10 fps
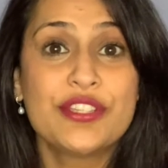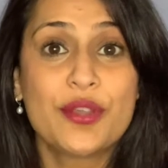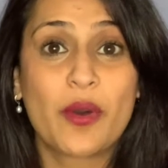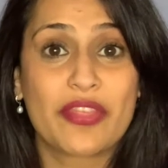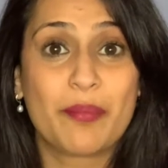you
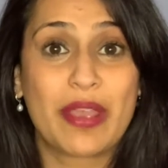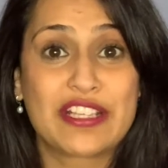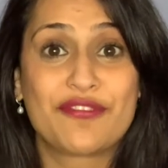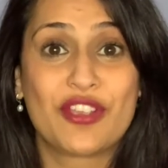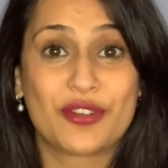want the
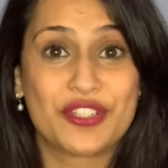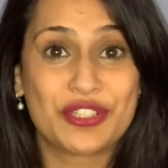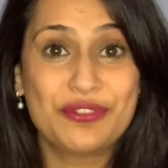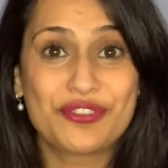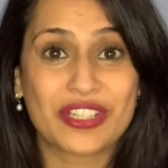best for your
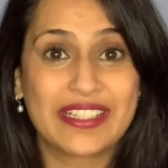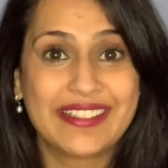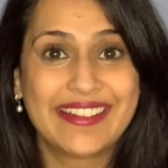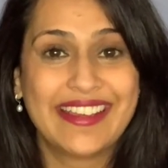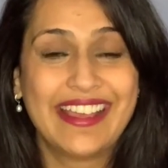children,
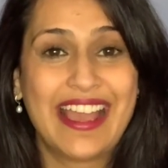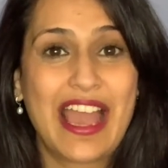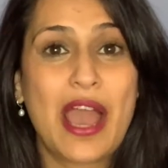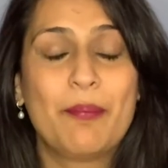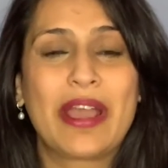
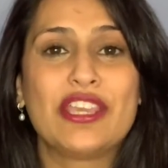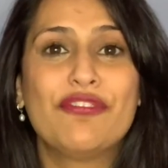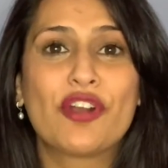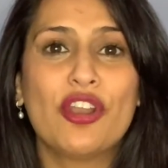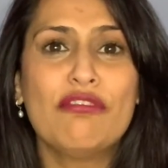but you've
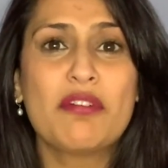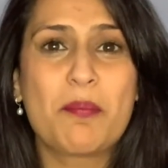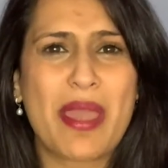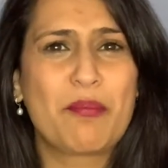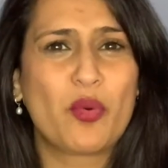got to
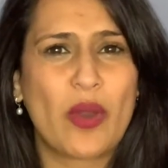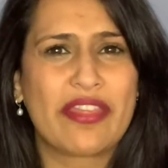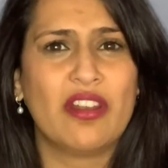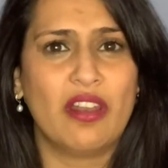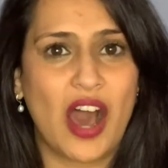remember where the
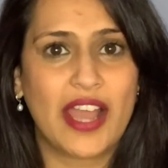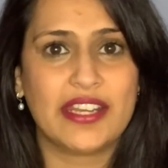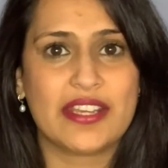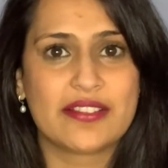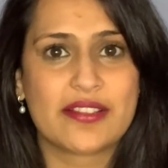line
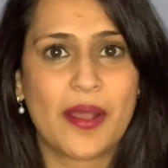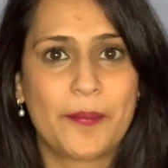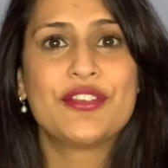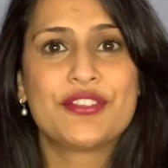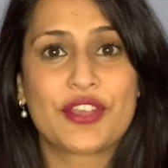is.
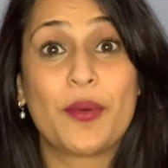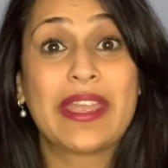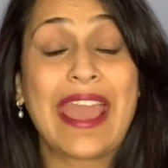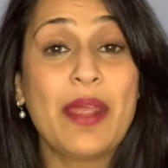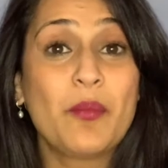So
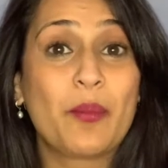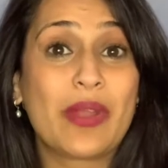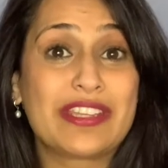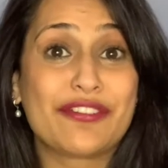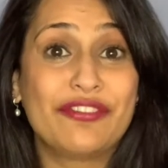again, when we
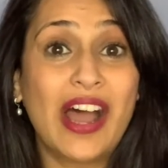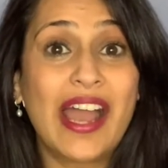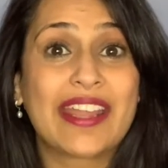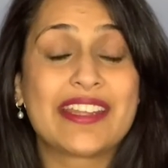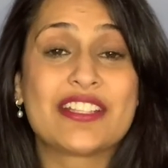
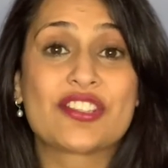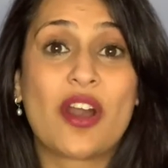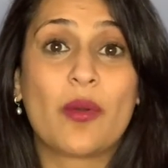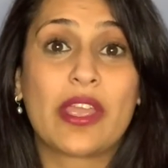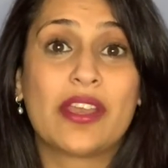define, it's
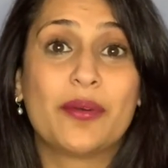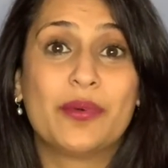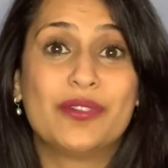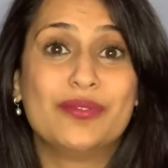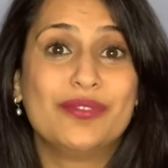going,
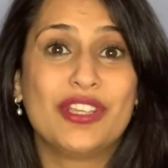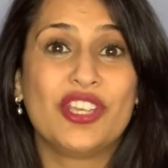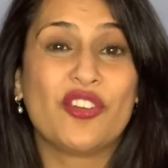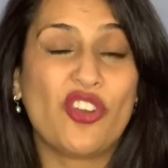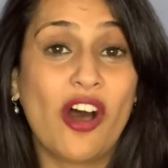well,
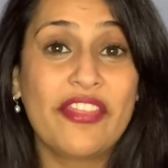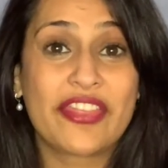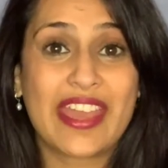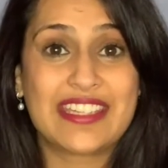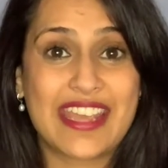you're not
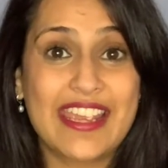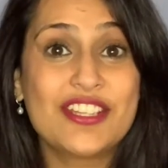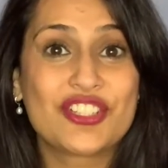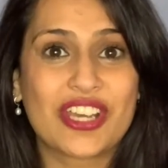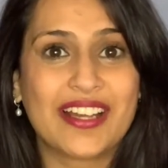their
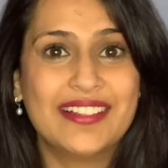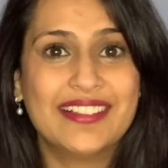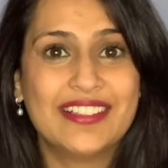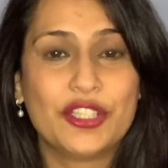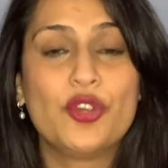teacher,
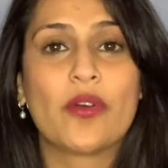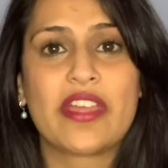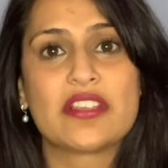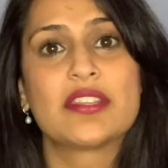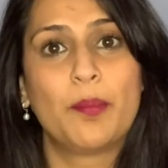you're
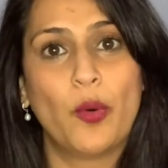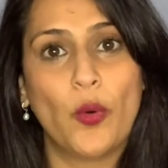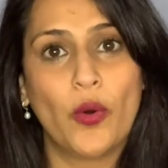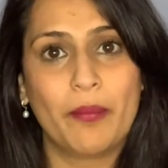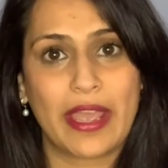their
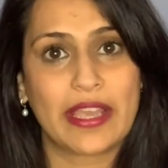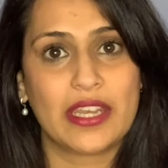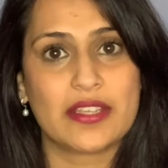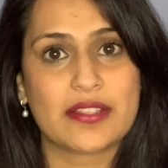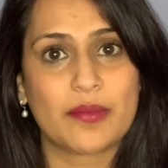support
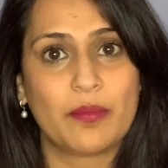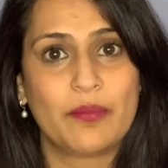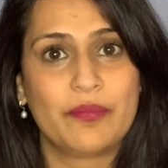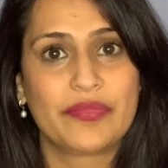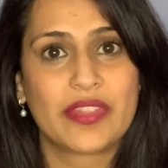mechanism.
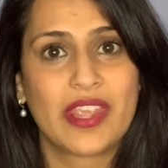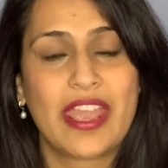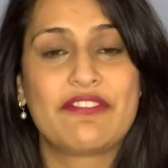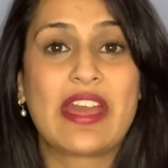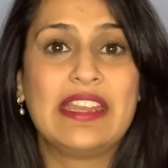
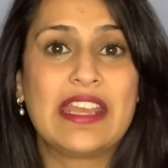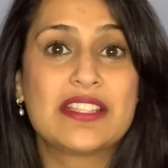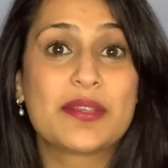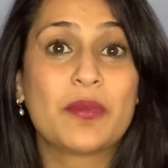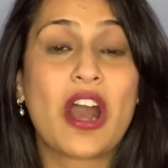If they need
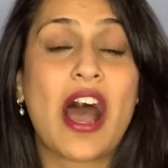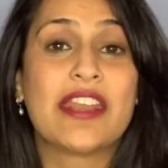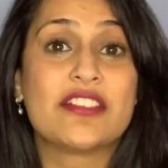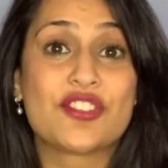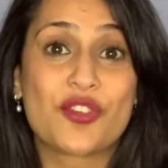some
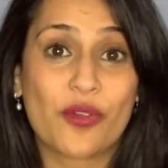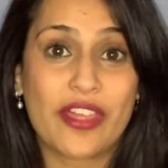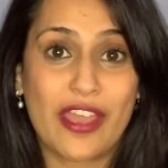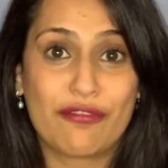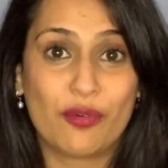guidance, you're
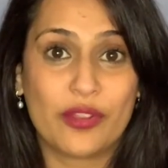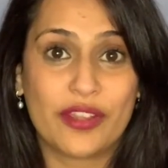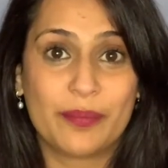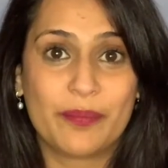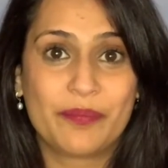there for them.